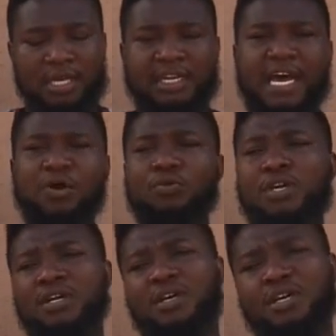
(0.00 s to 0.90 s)
Now,
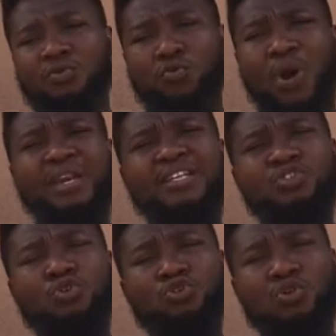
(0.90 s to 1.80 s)
when this
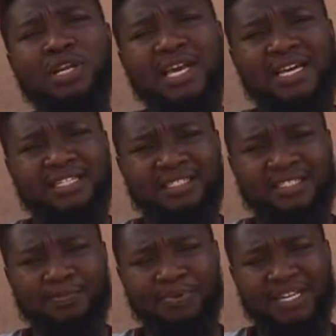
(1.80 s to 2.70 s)
ozone layer is
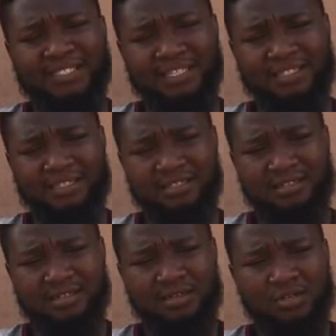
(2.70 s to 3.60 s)
depleted,
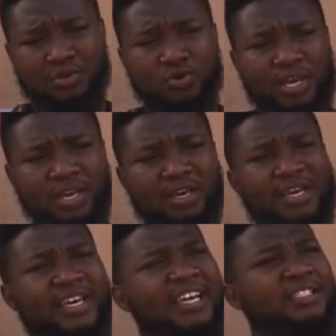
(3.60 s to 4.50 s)
okay,
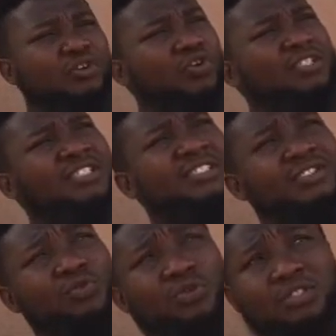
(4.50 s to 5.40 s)
it causes
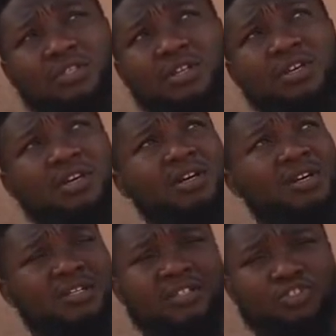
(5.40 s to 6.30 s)

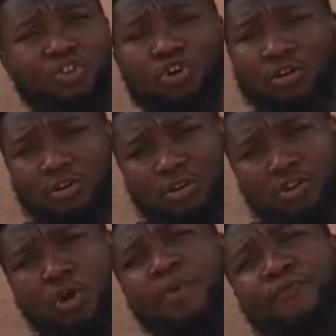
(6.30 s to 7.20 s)
the sun
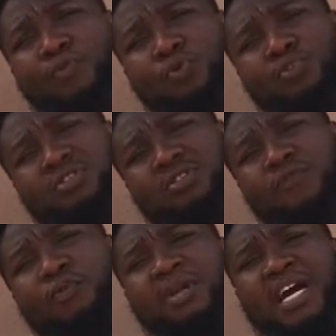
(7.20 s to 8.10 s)
coming from
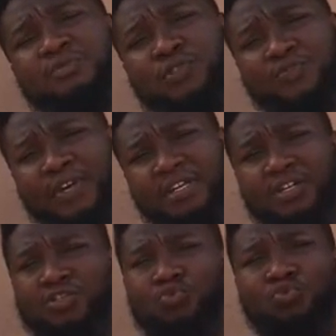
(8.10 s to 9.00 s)
the atmosphere
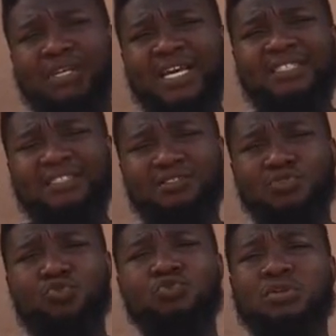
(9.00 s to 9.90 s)
to get
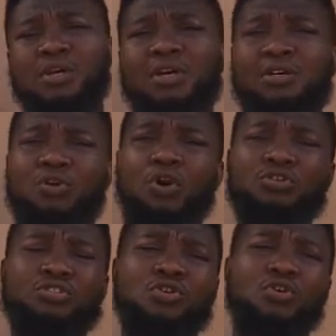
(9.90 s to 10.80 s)
so
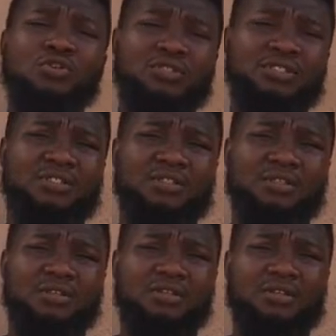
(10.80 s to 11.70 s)
hot on us.
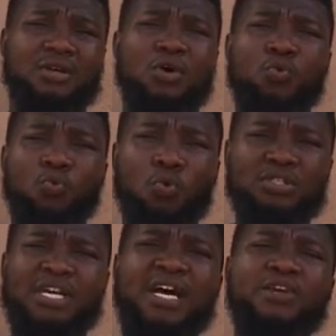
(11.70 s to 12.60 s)

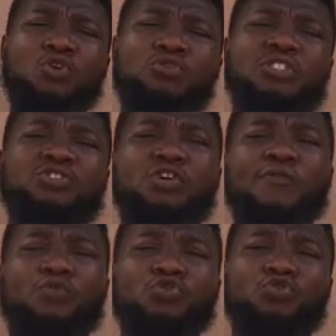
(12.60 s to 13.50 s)
What are the causes
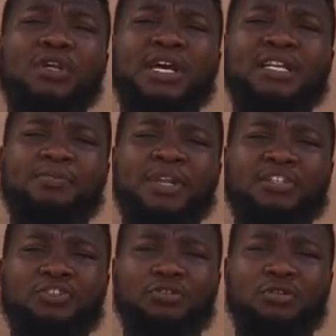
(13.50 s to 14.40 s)
of ozone layer
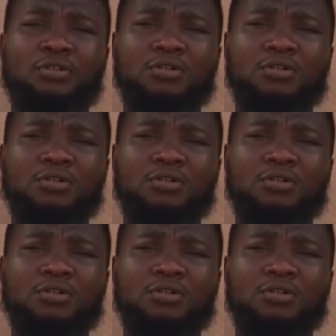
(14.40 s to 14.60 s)
depletion?